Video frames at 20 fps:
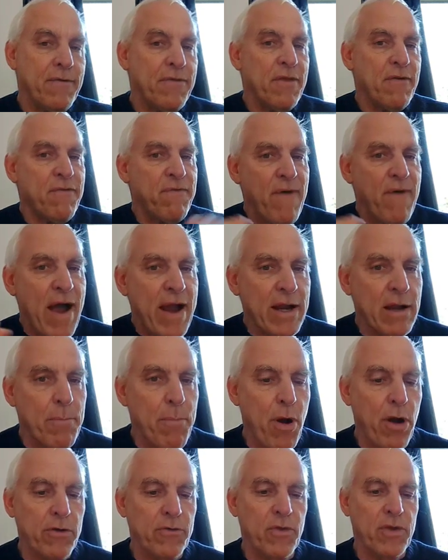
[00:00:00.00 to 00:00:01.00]
the final
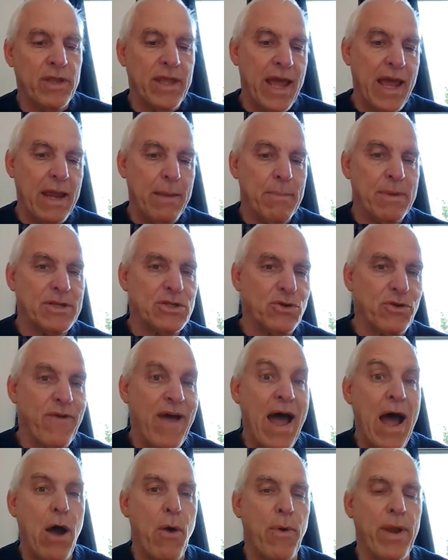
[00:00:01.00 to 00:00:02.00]
part of the game and sort of
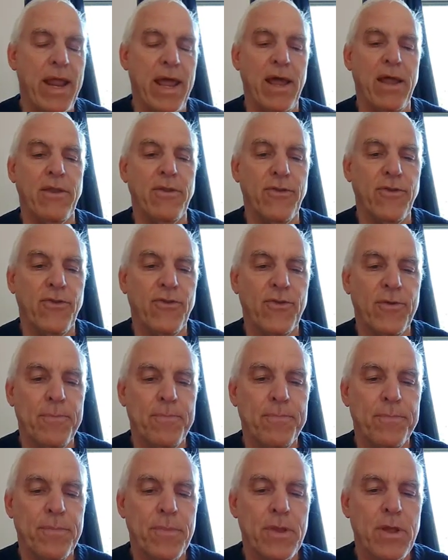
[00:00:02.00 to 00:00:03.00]
how it ends.
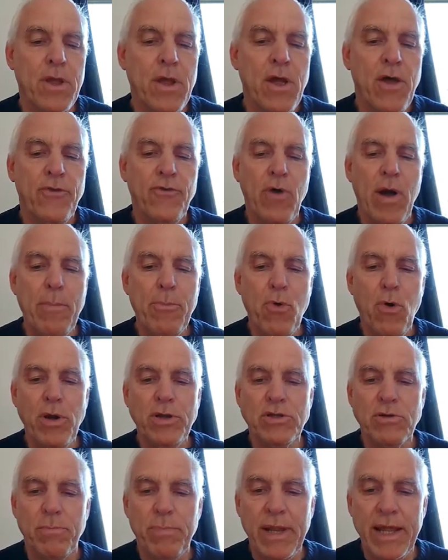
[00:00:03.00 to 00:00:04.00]
So I'm
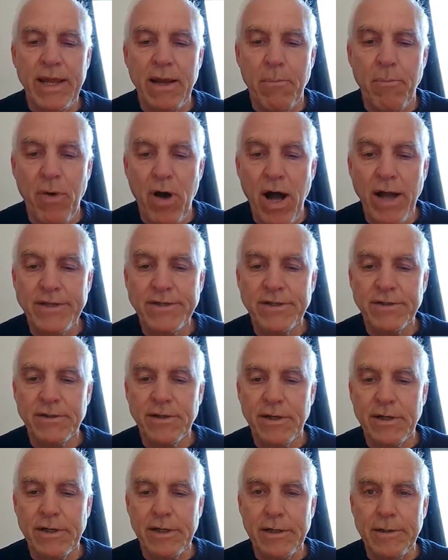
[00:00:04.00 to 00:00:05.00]
going to play a bot,
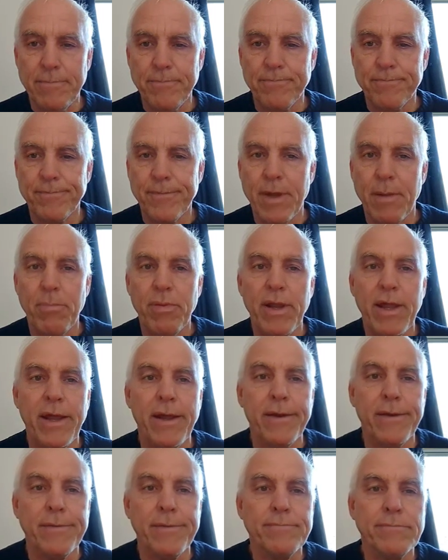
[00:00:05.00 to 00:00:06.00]
um,
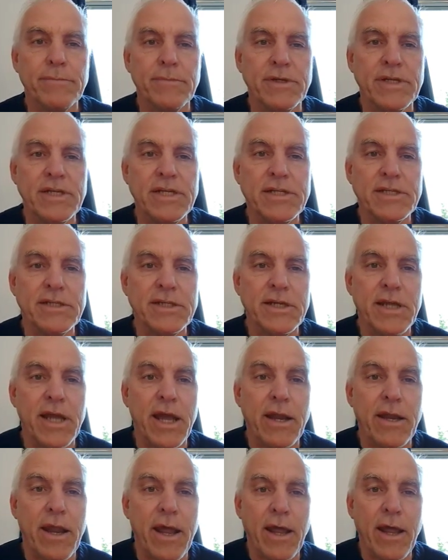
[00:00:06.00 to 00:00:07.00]
playing
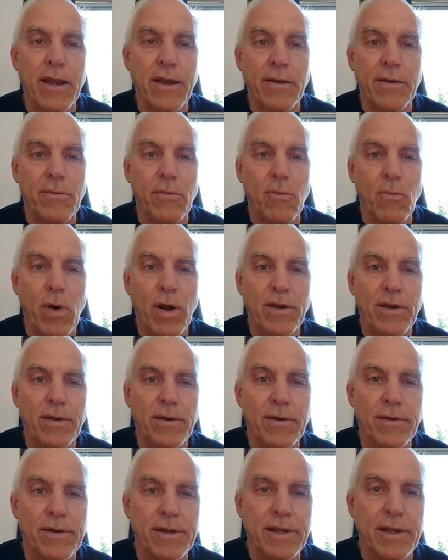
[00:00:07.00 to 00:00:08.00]

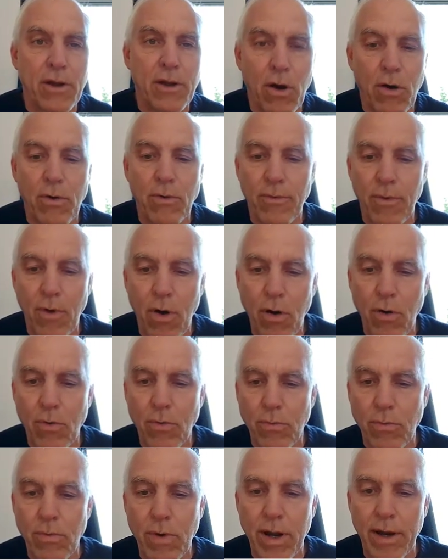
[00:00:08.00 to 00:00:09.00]

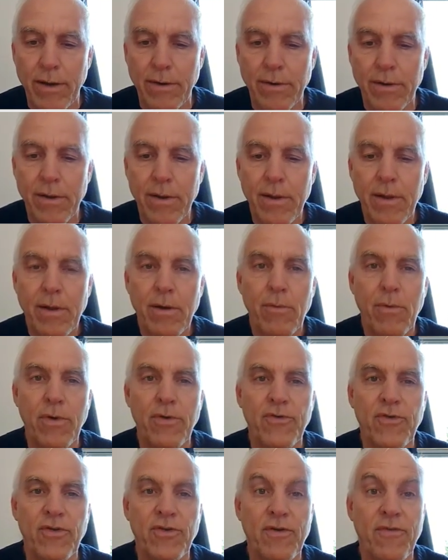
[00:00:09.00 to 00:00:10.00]
DCNN1D001
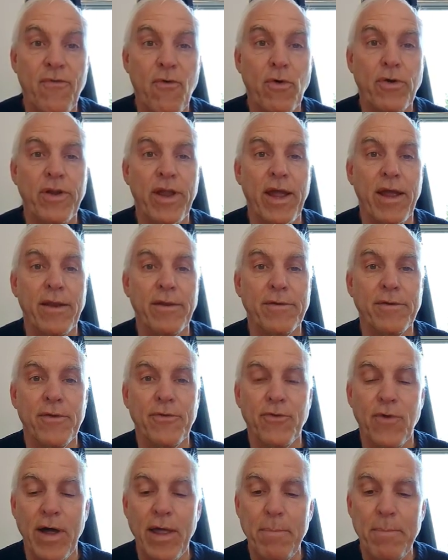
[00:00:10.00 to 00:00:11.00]
which is a 4-dan.
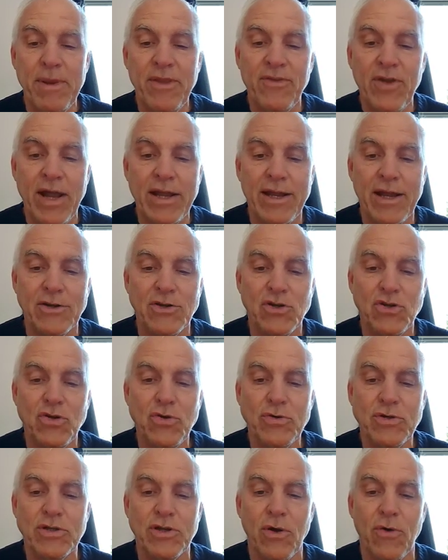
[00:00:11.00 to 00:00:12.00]
So that means I get
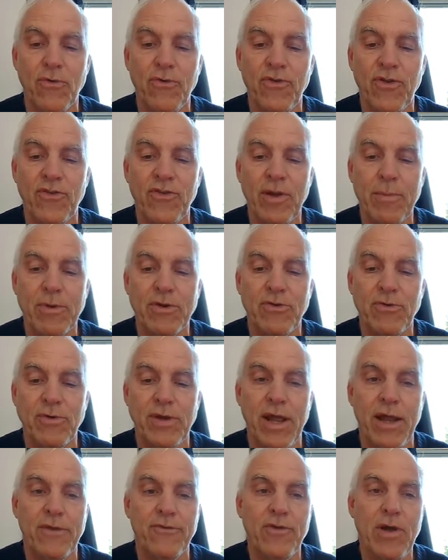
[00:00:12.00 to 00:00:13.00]
two stones since I'm a
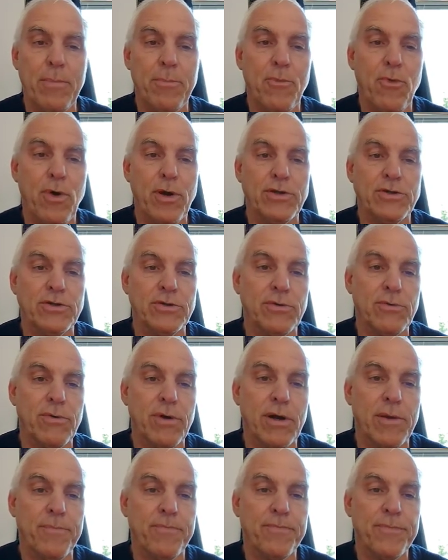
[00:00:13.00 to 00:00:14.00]
2-dan. So I'm going to,
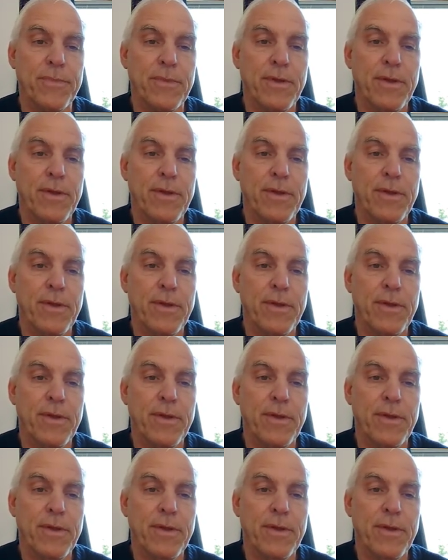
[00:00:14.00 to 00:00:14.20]
um,